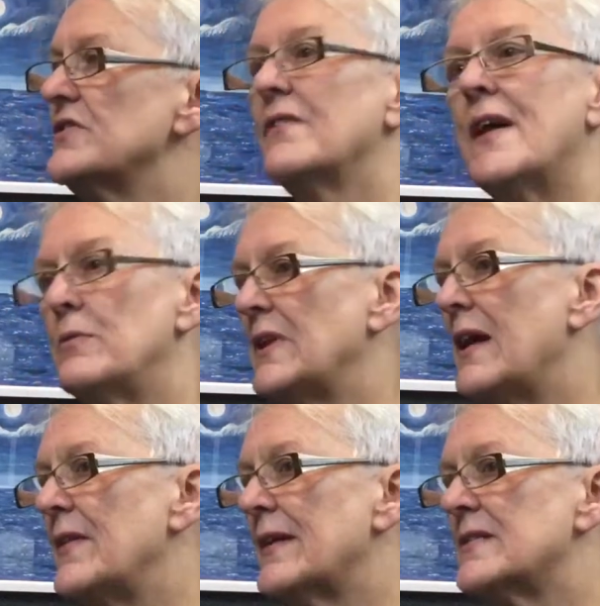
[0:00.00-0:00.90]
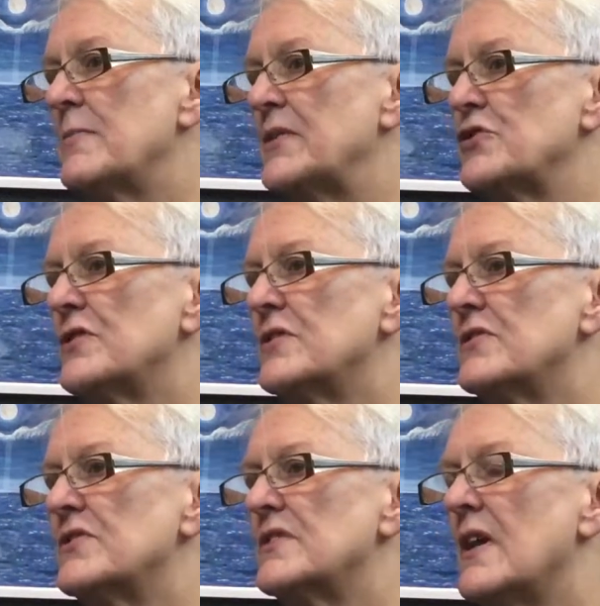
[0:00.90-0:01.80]
so they will have
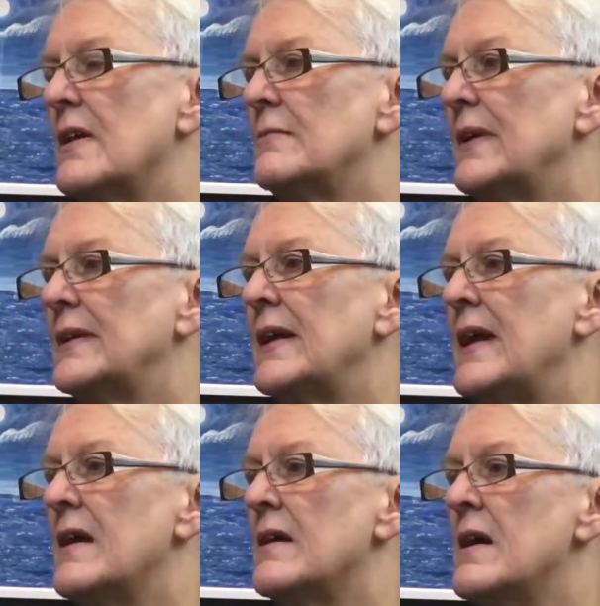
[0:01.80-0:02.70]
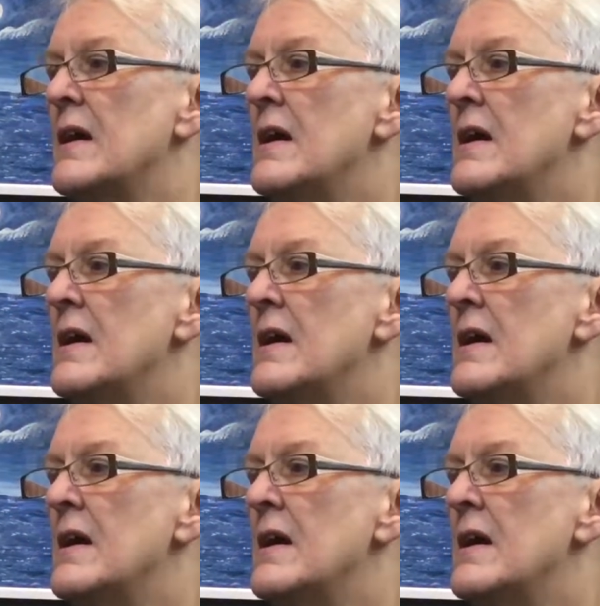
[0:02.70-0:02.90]
exhibitions in here.